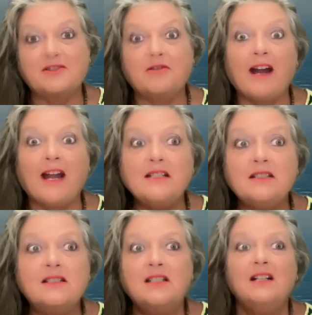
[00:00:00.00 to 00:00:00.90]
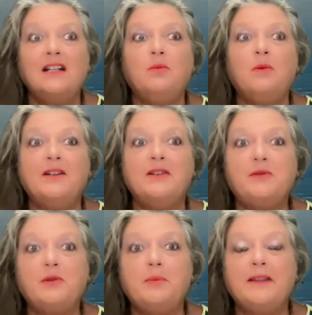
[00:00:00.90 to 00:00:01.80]
great,
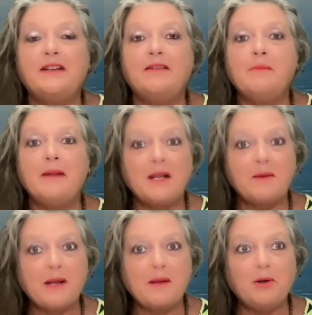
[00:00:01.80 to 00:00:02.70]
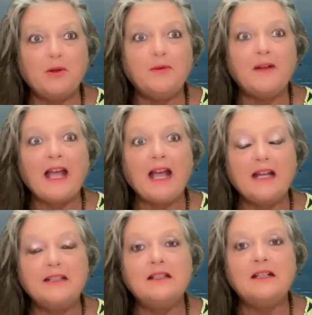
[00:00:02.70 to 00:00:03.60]
wonderful. But there are many people who've
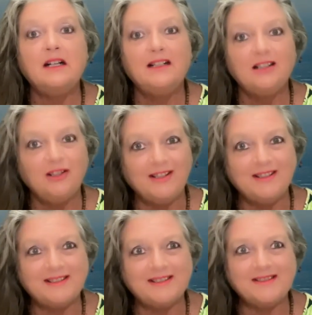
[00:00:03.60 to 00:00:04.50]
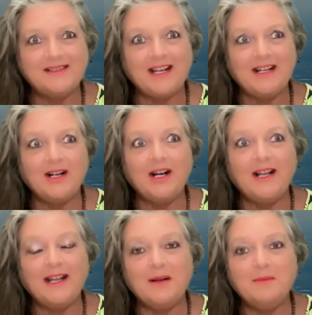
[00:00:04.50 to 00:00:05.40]
had losses, and
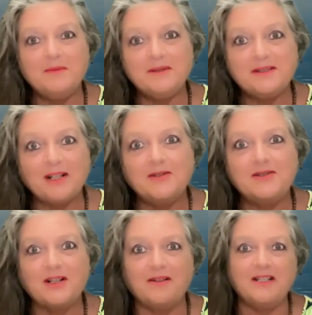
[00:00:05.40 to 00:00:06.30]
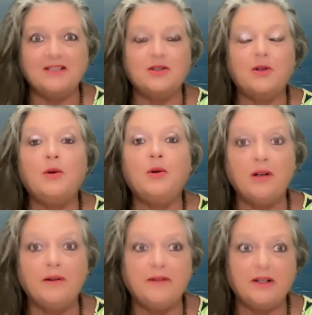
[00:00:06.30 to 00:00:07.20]
I am so sorry to
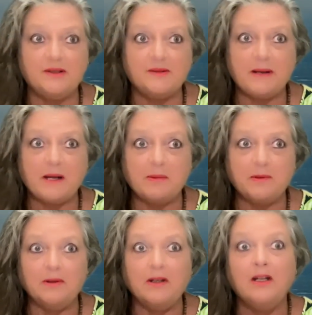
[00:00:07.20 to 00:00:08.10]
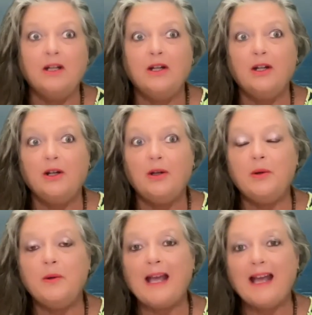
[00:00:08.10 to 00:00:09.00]
all of those people
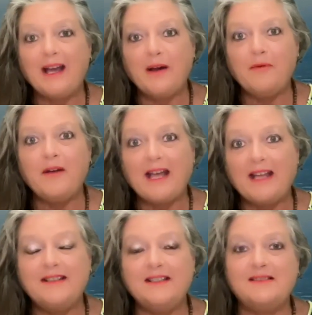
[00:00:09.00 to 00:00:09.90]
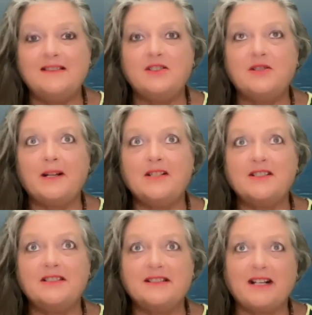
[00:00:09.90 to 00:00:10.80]
who have had these
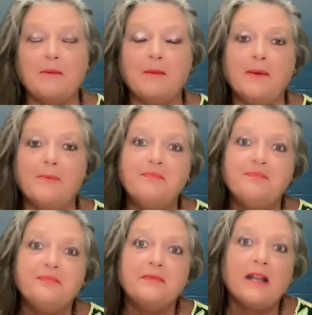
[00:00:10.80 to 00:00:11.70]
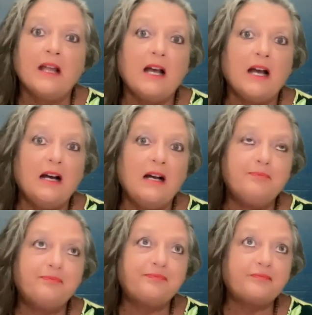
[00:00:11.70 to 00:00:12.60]
situations come up.
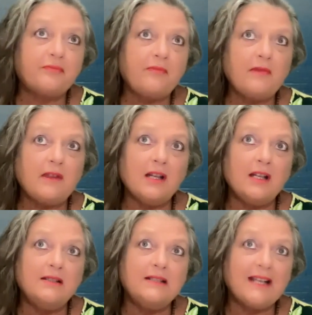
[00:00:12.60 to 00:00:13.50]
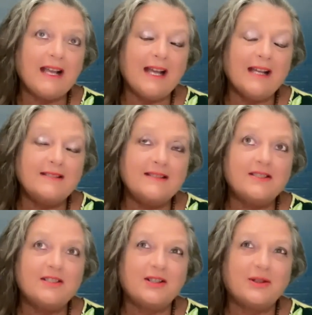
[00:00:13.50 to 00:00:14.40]
The
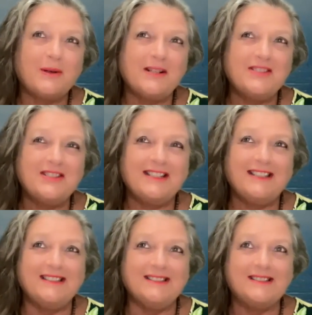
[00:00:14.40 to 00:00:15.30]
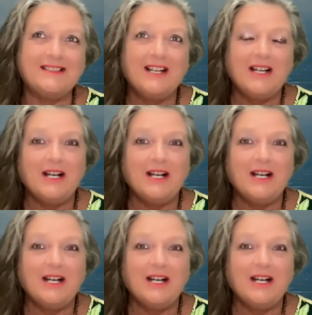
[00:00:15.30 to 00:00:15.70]
answer to the question is,